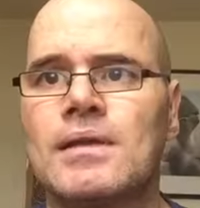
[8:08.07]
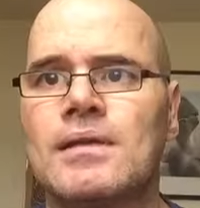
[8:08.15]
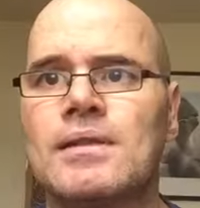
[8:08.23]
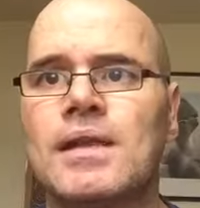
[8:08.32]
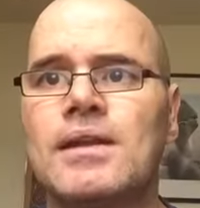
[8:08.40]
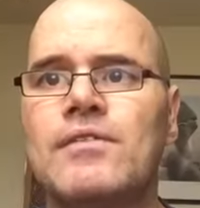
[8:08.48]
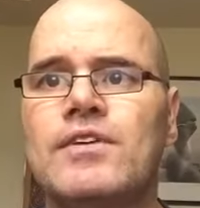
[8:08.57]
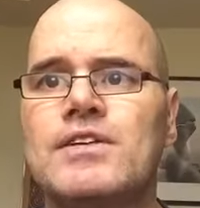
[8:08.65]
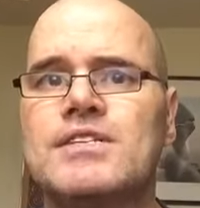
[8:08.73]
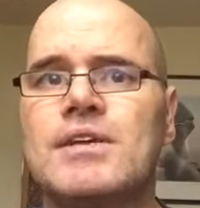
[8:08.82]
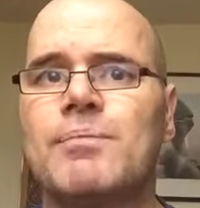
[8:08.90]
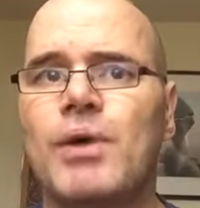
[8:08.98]
None of
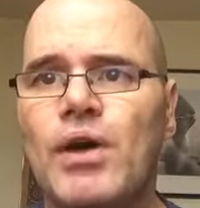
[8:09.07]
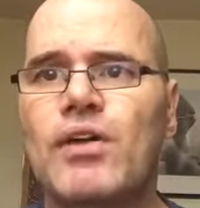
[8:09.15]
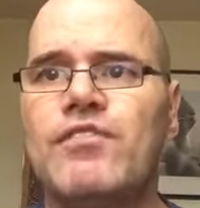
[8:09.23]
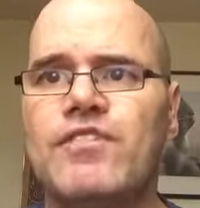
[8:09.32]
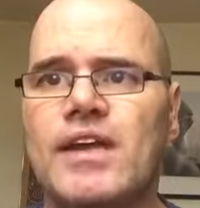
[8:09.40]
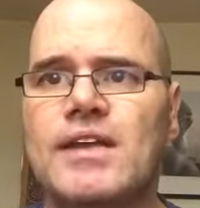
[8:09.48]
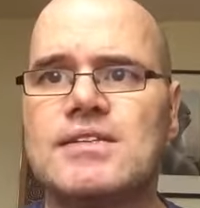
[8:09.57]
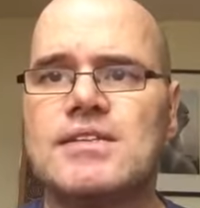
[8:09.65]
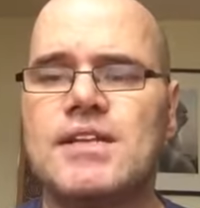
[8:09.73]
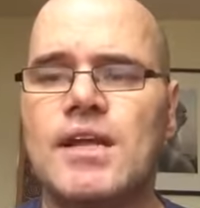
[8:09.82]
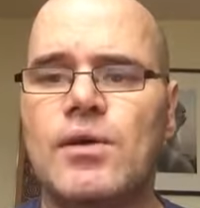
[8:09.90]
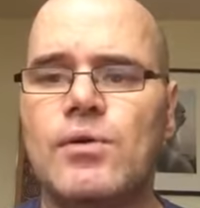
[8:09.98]
us are perfect,
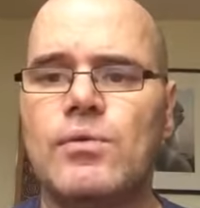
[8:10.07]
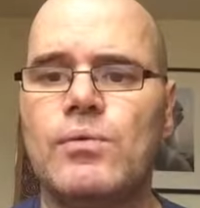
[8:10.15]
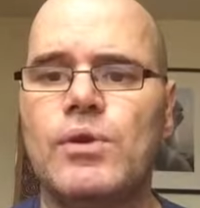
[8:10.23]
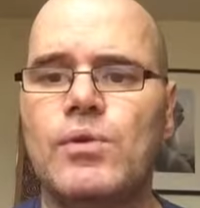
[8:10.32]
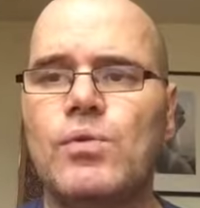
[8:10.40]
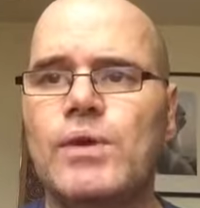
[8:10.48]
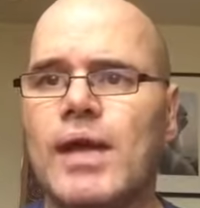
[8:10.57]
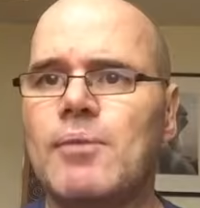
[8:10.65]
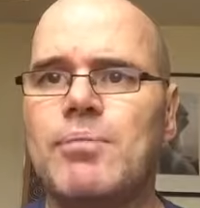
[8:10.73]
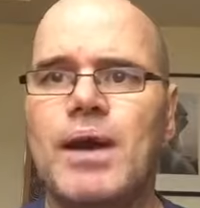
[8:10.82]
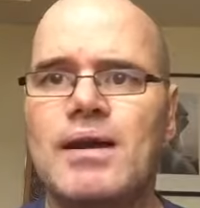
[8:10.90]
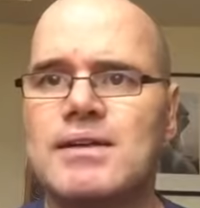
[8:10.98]
you know. We all get
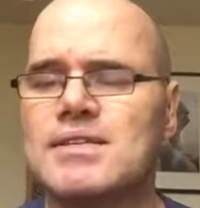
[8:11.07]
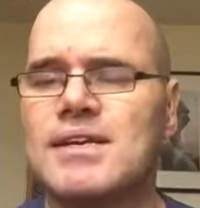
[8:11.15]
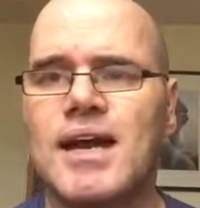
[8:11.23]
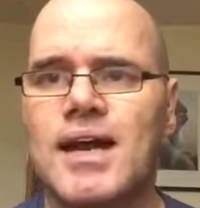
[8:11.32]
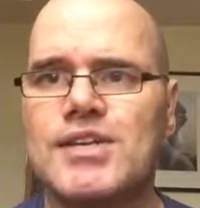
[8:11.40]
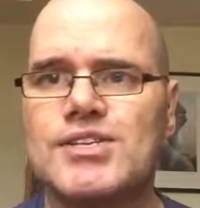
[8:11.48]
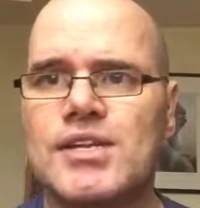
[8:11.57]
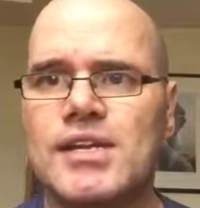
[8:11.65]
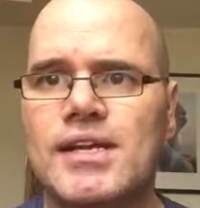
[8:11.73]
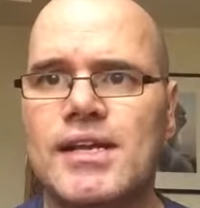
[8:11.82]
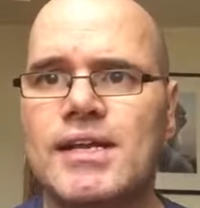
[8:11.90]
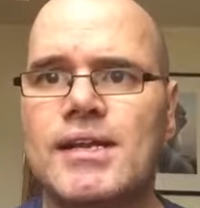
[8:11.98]
bugs
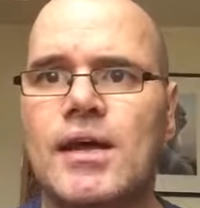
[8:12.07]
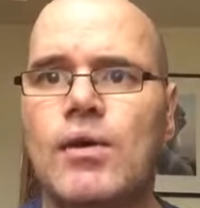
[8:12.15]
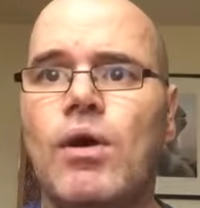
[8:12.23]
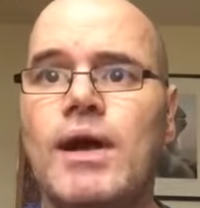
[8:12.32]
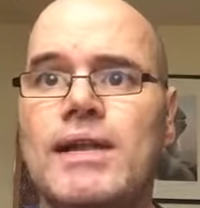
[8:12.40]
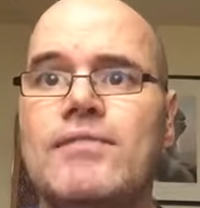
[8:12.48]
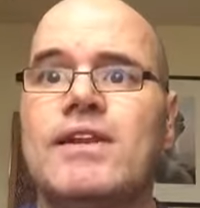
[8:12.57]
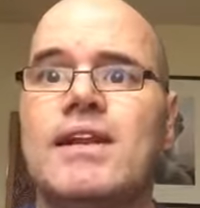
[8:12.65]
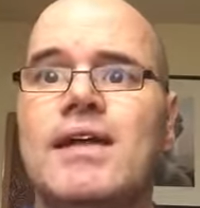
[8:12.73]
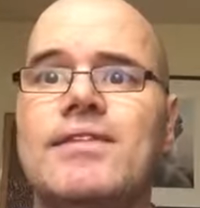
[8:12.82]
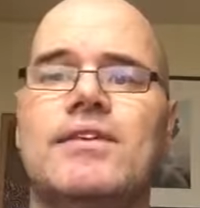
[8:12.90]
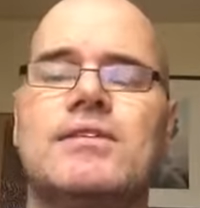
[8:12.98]
occasionally. You know, I live in
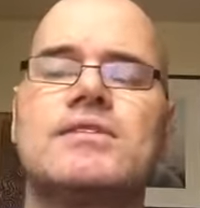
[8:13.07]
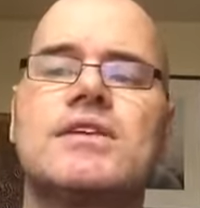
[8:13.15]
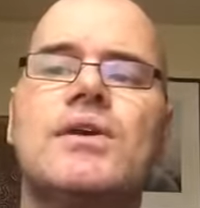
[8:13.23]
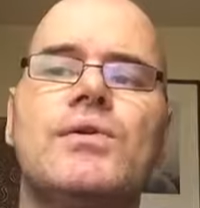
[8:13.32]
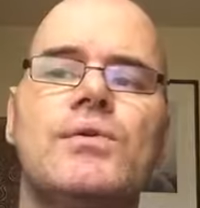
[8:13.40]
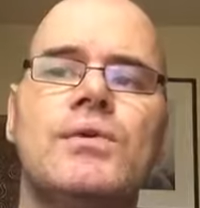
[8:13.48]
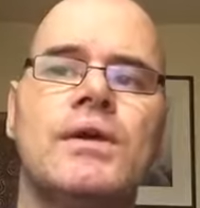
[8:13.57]
London, so,